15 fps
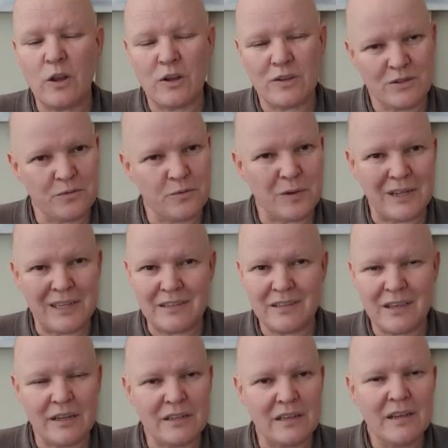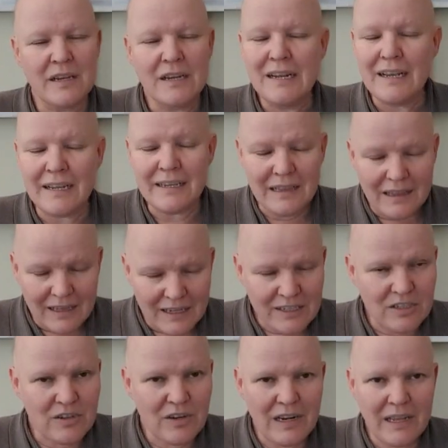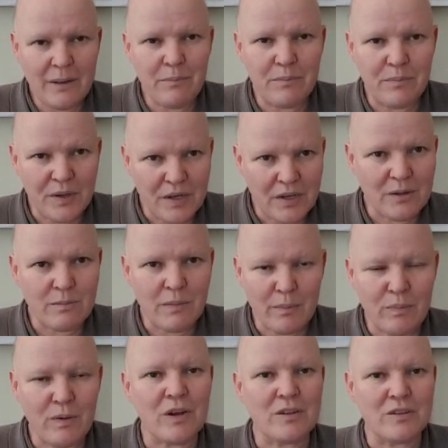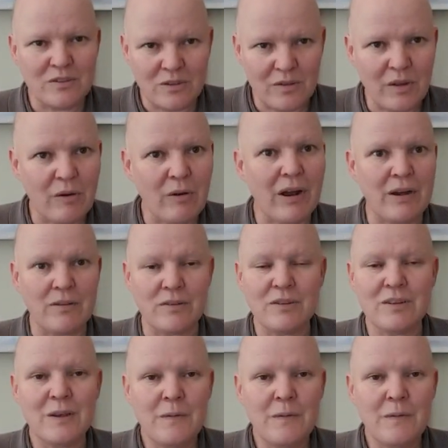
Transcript: lots of wind. So it literally burned my plants to the ground.